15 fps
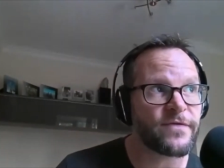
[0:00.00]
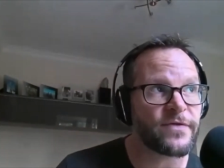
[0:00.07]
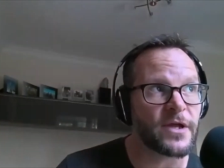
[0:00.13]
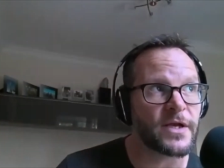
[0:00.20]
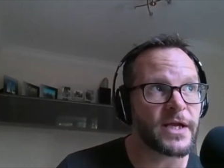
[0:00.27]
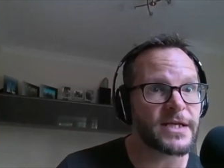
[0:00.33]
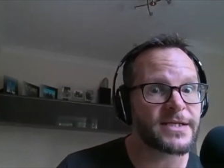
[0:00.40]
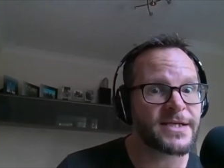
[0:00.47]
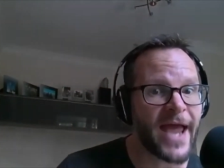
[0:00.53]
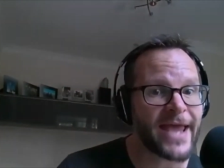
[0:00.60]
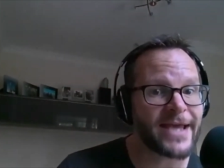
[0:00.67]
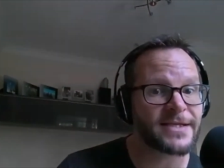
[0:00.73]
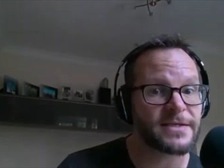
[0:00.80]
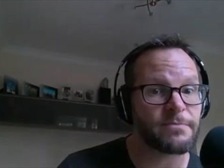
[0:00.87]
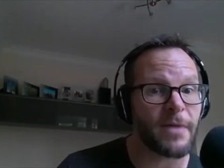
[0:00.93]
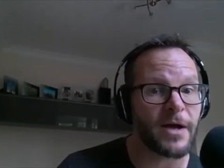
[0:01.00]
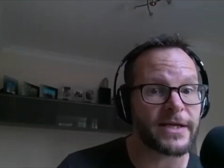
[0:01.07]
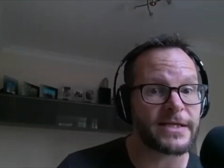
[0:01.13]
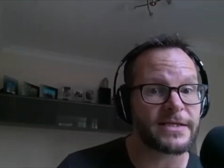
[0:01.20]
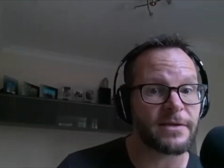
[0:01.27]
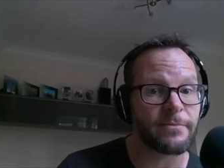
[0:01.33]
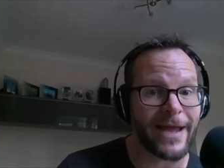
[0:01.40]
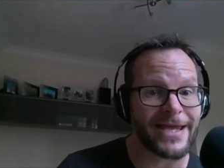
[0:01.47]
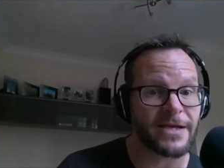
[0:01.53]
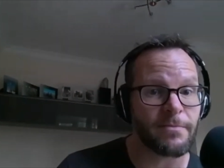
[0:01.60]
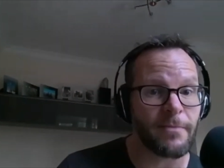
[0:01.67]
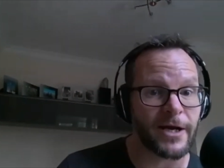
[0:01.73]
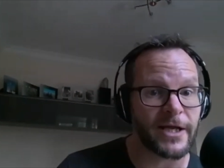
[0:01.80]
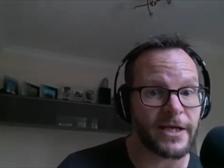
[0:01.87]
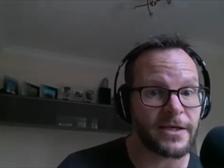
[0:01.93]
that it takes money to make money.